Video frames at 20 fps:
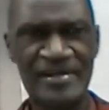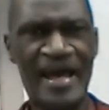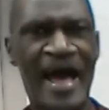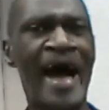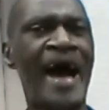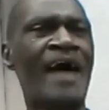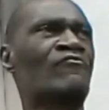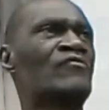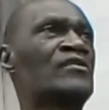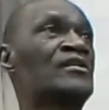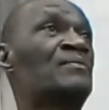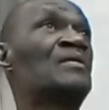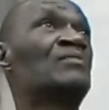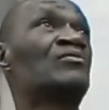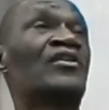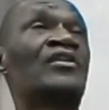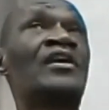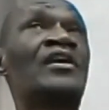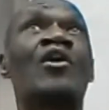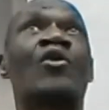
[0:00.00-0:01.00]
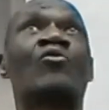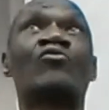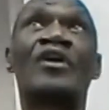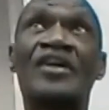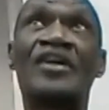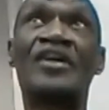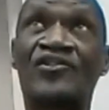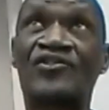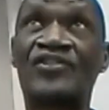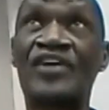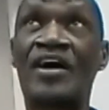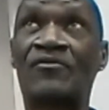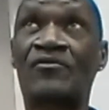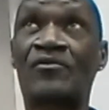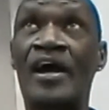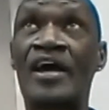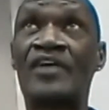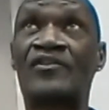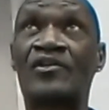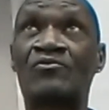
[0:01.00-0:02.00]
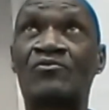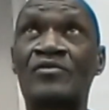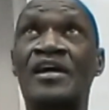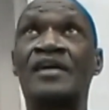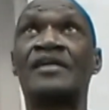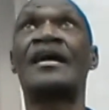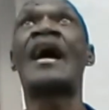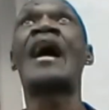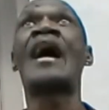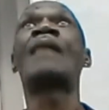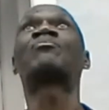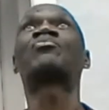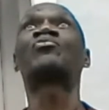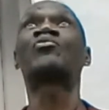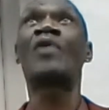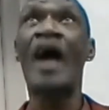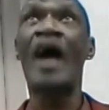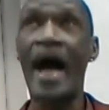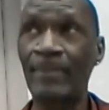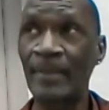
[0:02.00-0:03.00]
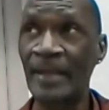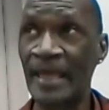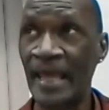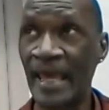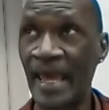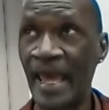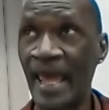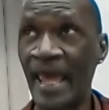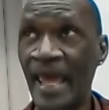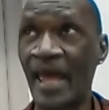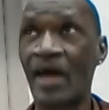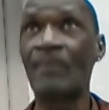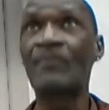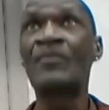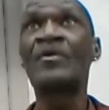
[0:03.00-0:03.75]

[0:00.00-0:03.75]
I read people say, you're gonna run yourself crazy reading. I probably am,